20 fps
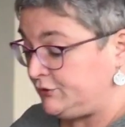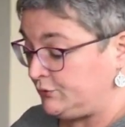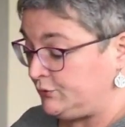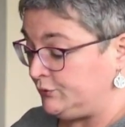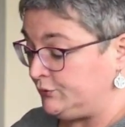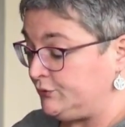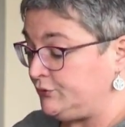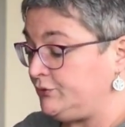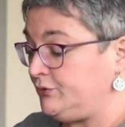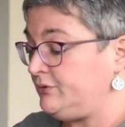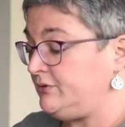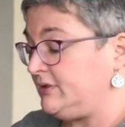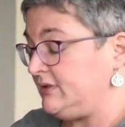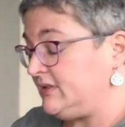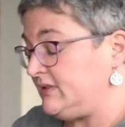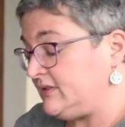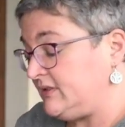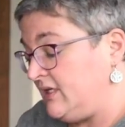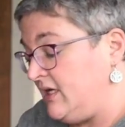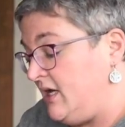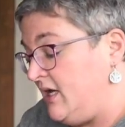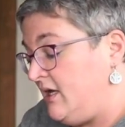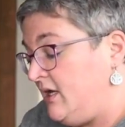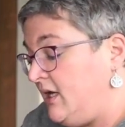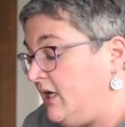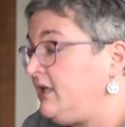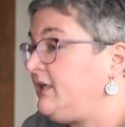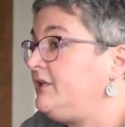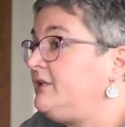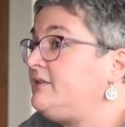school students,
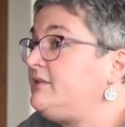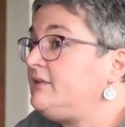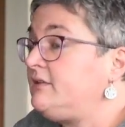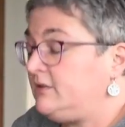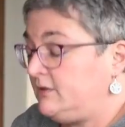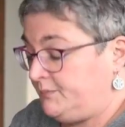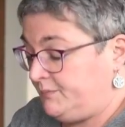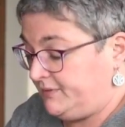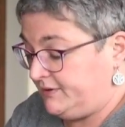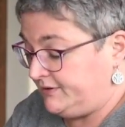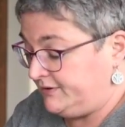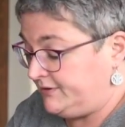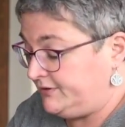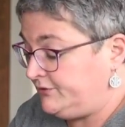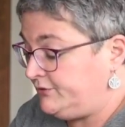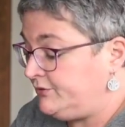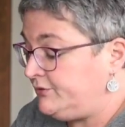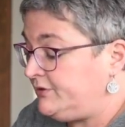a critical period